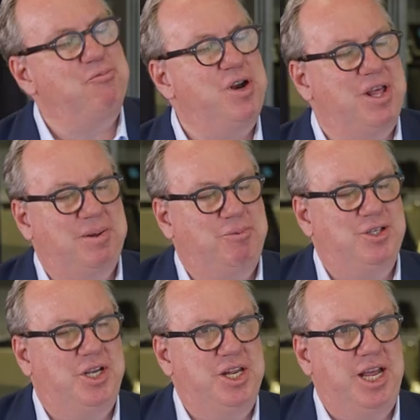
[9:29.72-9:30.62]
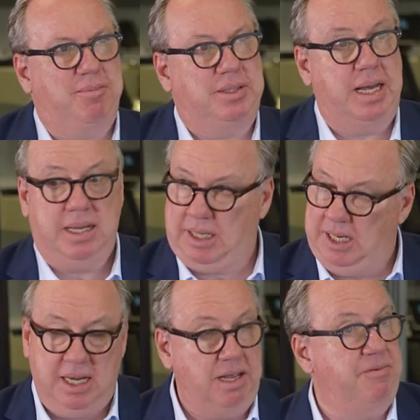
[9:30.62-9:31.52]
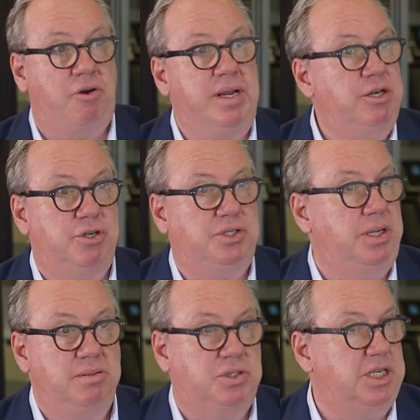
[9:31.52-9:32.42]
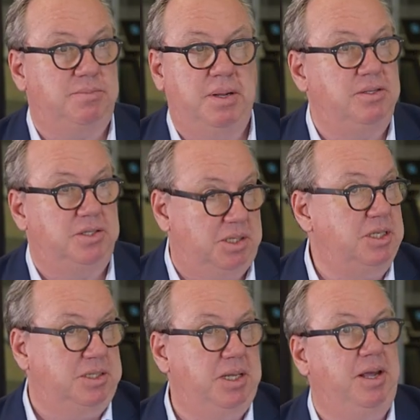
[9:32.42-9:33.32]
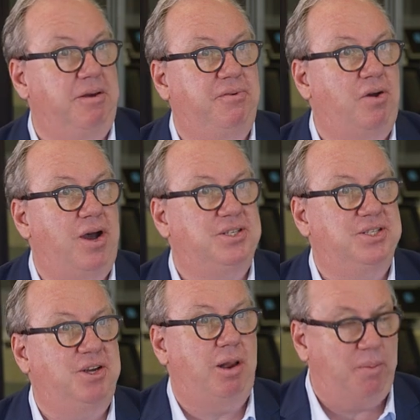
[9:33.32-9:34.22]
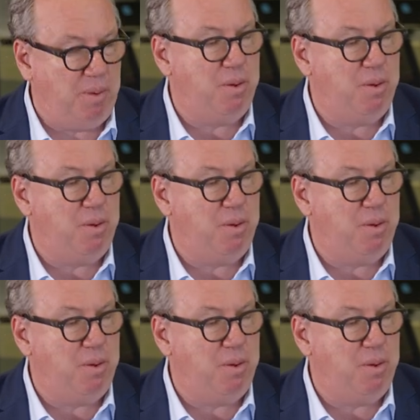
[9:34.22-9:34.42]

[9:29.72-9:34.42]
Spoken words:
really appreciate the update. Clearly a very interesting 6 months for icetana.